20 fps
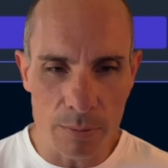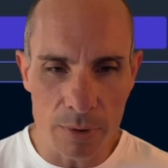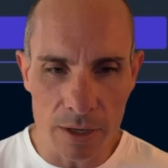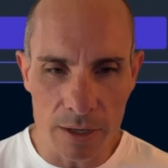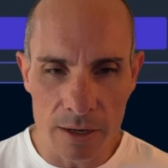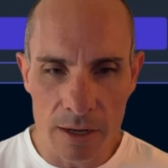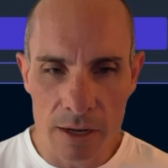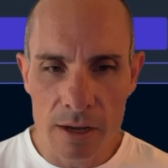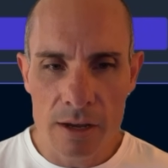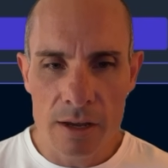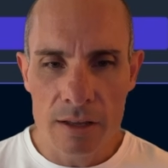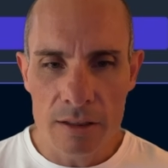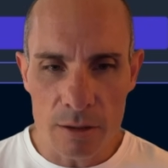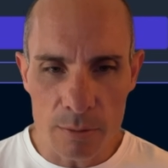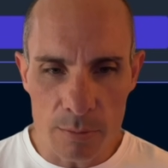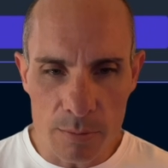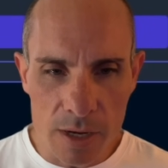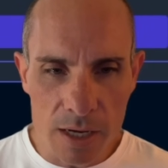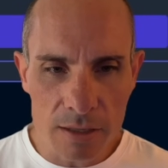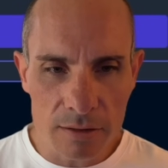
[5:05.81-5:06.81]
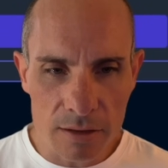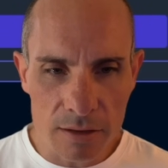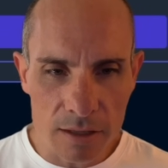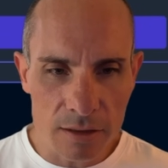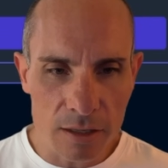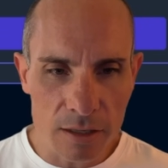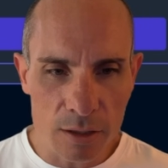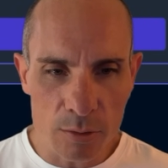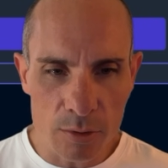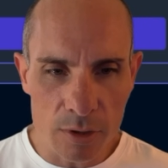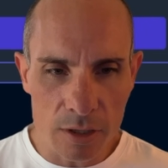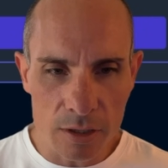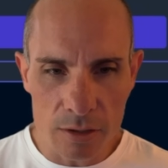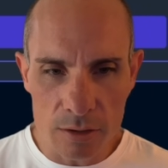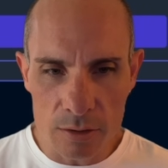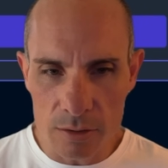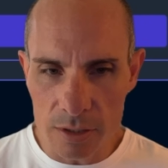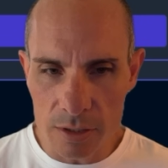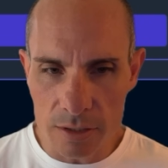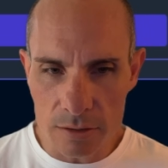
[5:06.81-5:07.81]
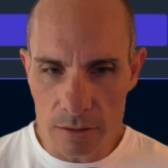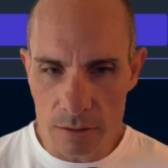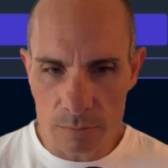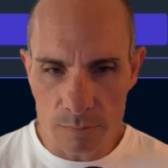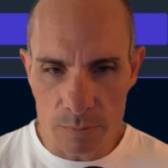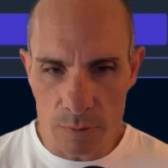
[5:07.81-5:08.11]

But the main thing that you want to do is